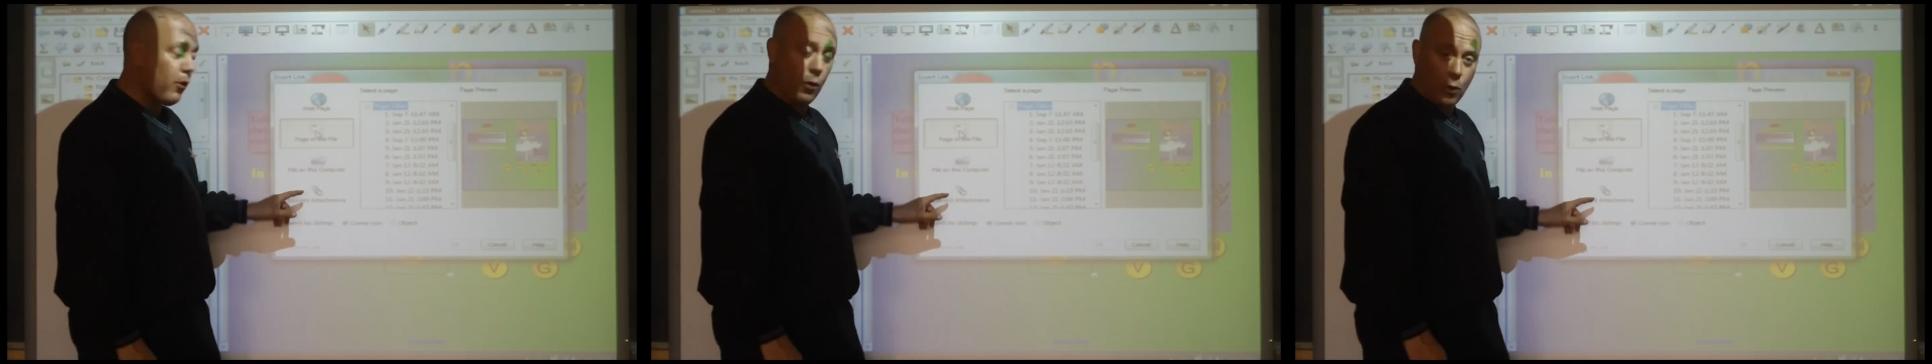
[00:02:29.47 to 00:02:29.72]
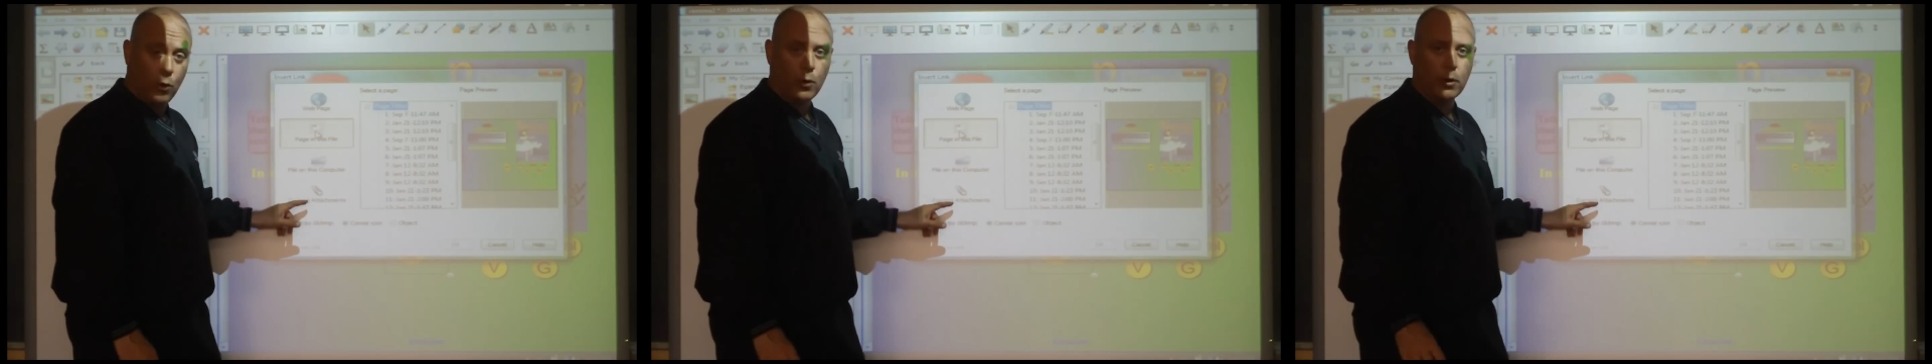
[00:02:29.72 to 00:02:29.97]

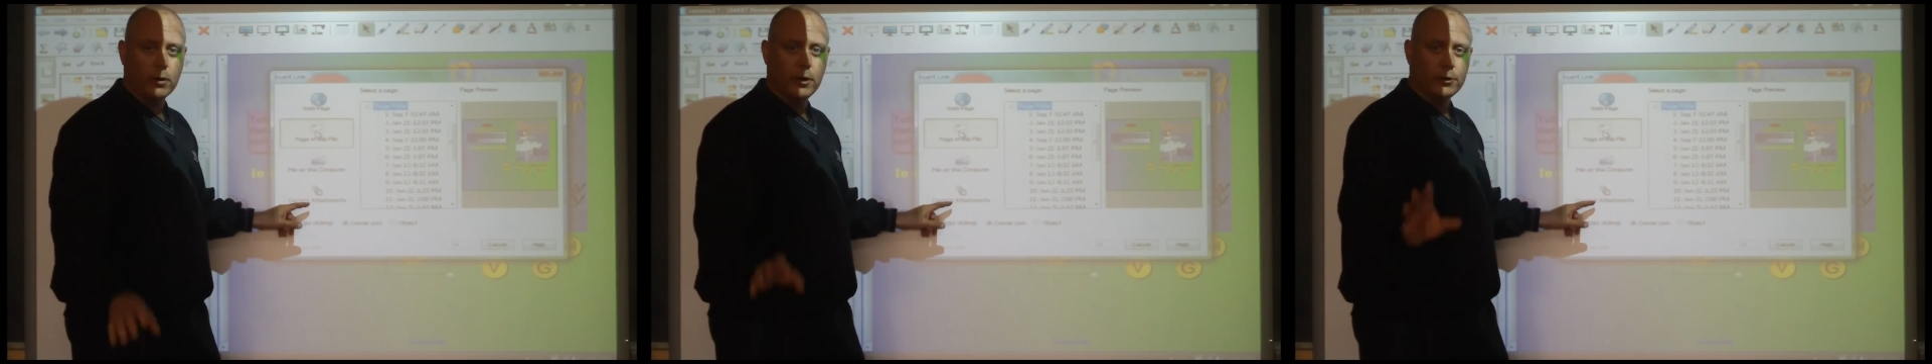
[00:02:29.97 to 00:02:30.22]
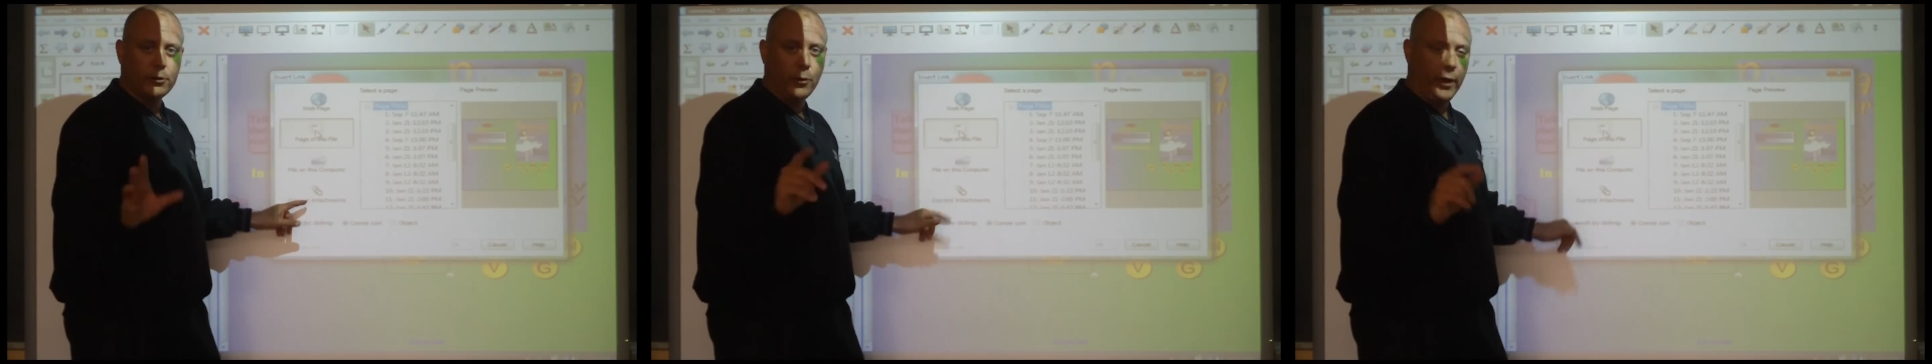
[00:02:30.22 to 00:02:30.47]

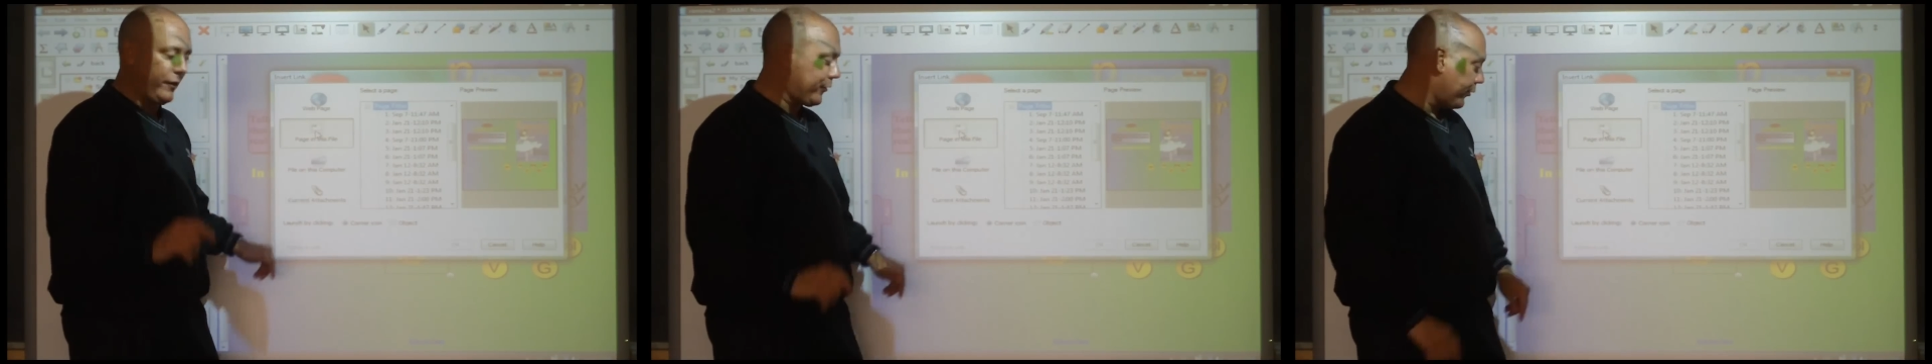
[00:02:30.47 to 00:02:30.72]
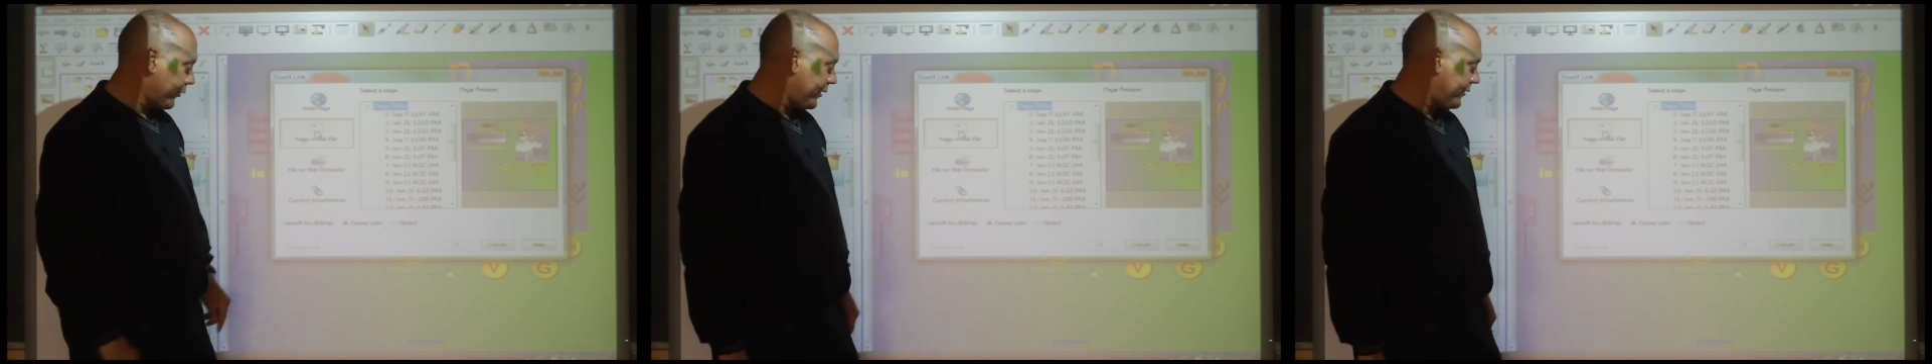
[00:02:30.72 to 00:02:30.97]
or to a
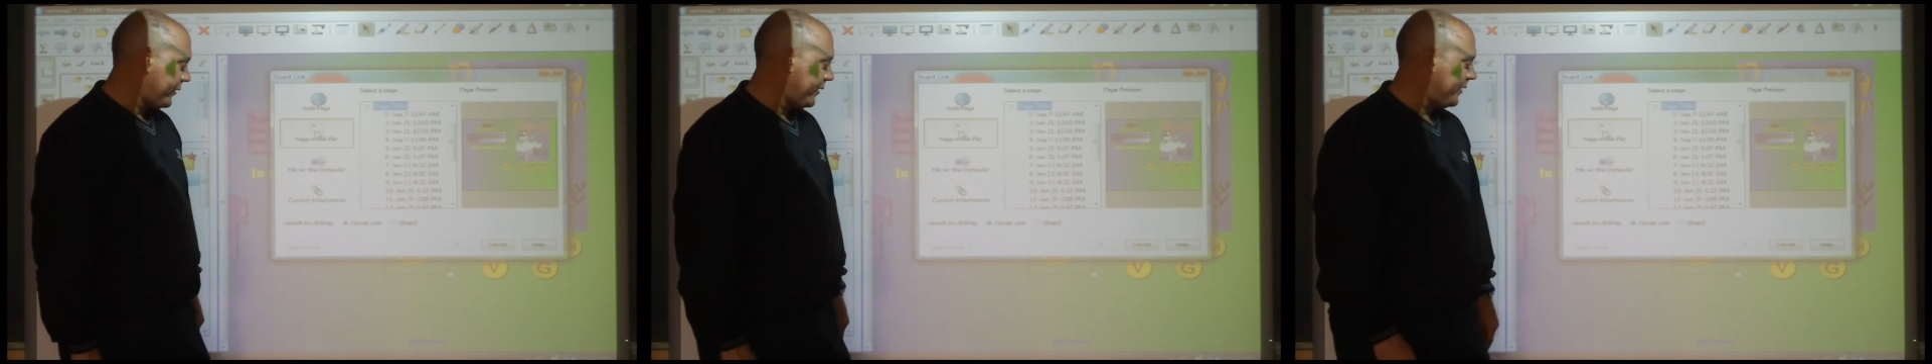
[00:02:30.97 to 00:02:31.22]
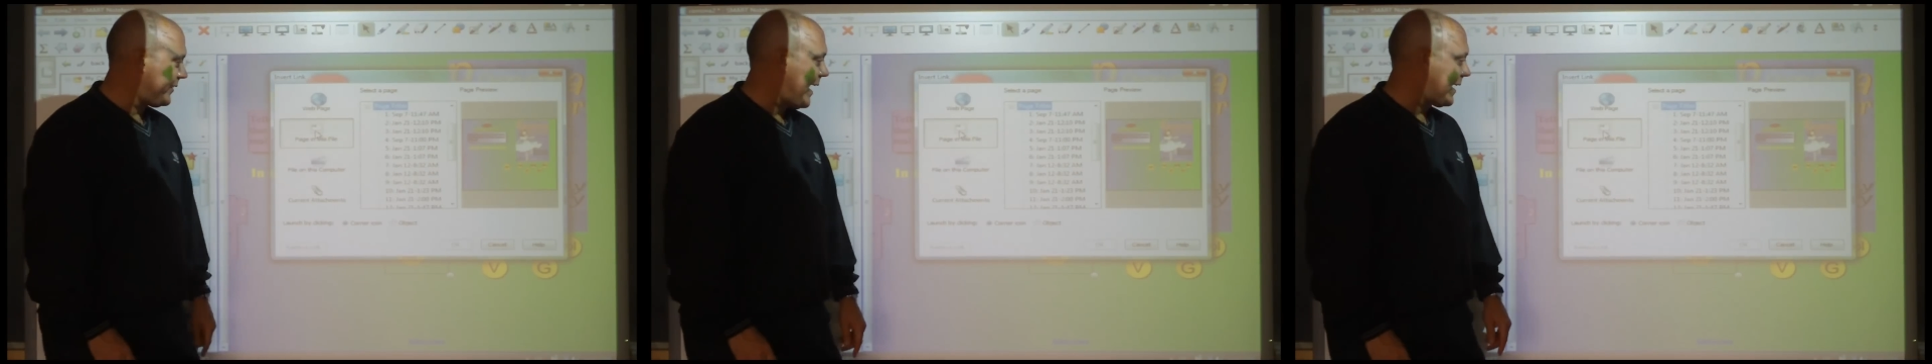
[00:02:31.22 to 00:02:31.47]
current
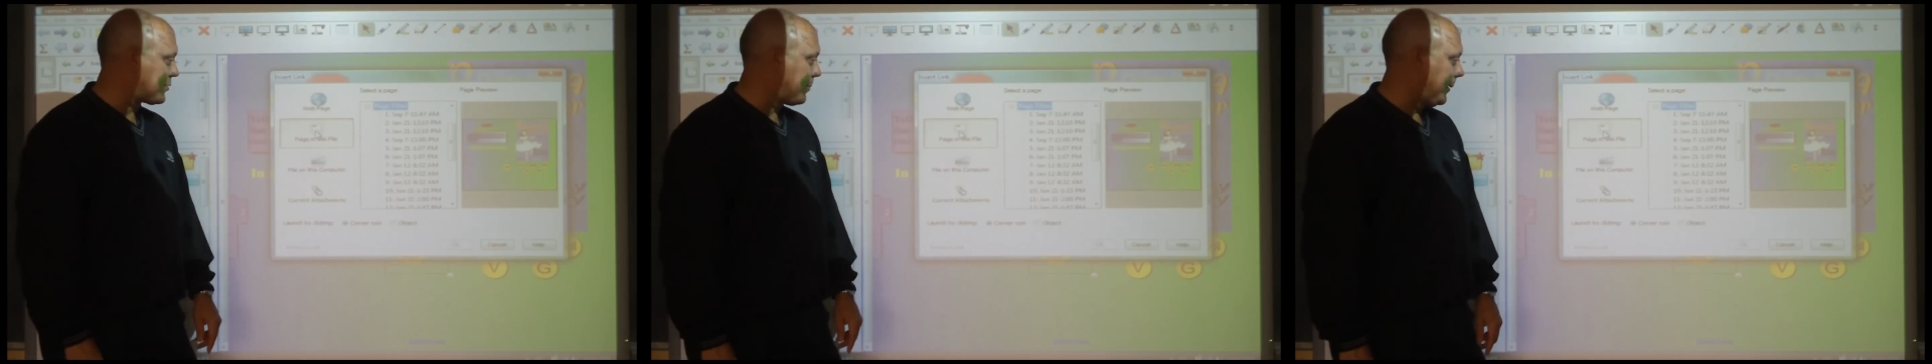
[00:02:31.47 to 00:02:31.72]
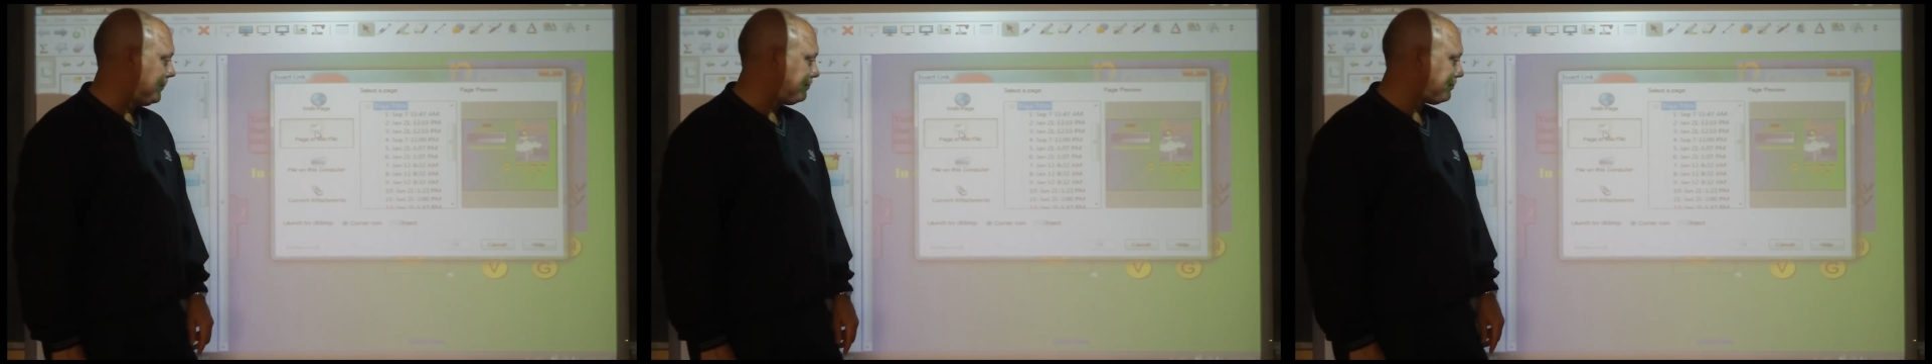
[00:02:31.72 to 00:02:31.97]

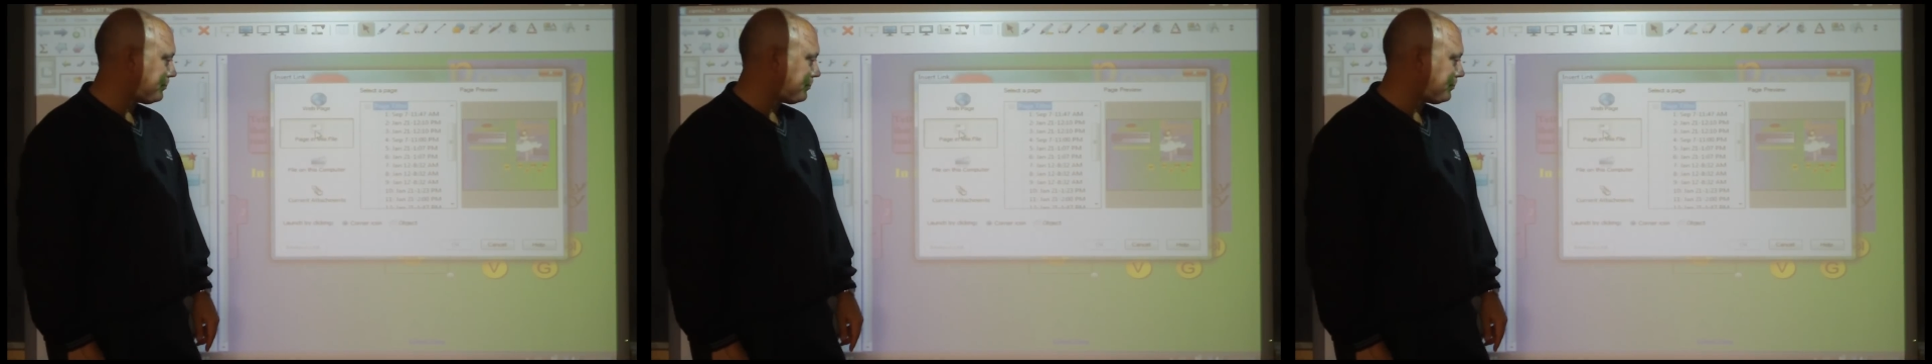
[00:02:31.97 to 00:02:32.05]
attachment.